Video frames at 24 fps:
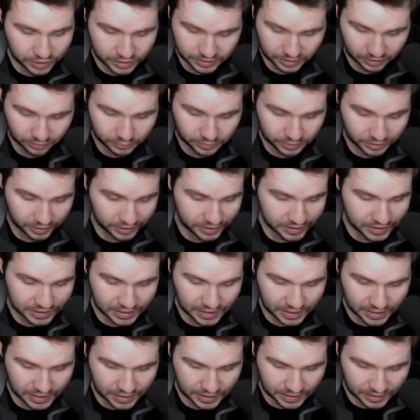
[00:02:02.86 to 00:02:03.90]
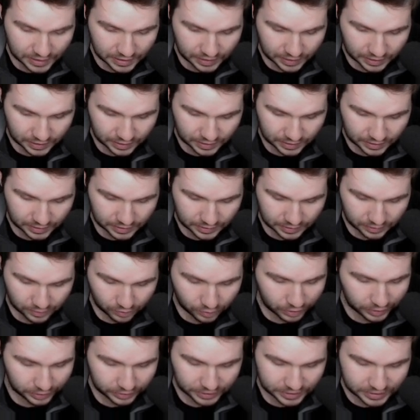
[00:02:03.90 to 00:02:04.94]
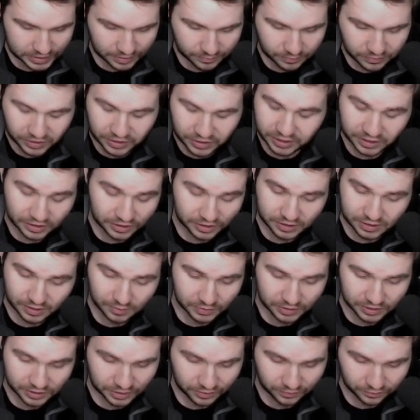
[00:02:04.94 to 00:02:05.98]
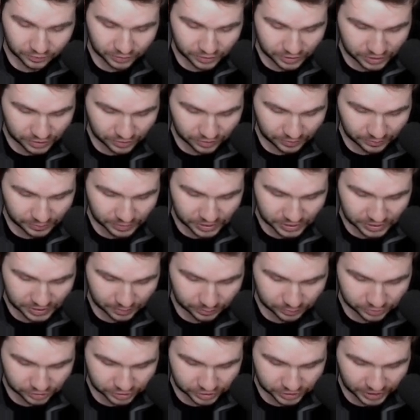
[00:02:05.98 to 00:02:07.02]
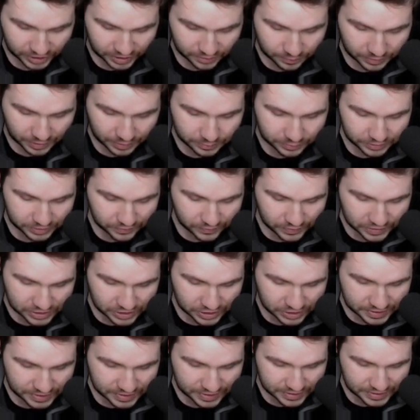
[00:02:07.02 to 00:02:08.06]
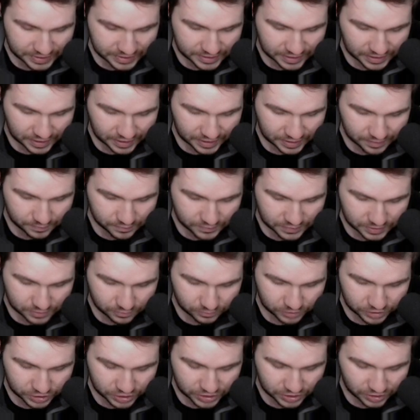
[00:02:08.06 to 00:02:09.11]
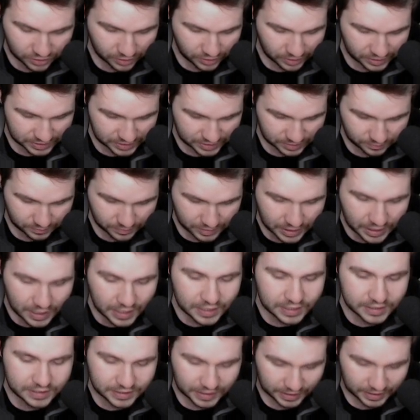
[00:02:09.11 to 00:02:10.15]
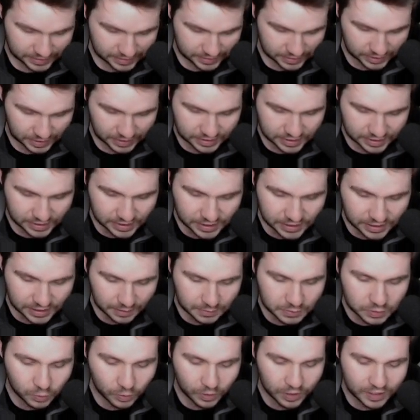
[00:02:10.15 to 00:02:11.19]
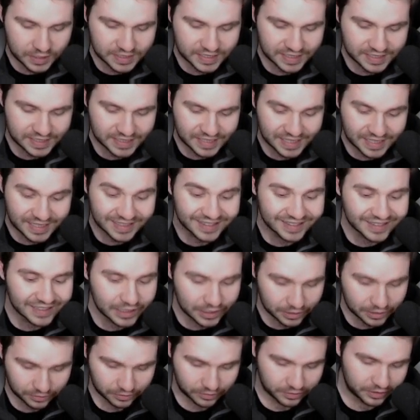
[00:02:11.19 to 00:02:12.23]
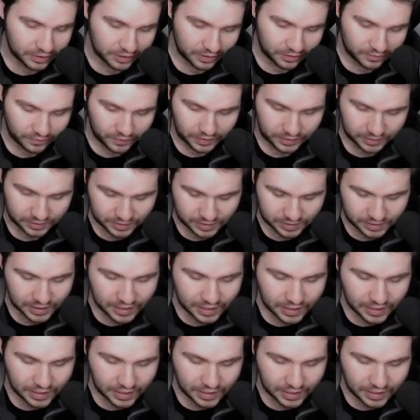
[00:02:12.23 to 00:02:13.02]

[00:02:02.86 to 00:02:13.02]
That would be nice. Unless I'm thinking something different. So let me just double check, but I believe it's just 60 times, which is awesome. Yes, it's 60 times, whereas they say clear the event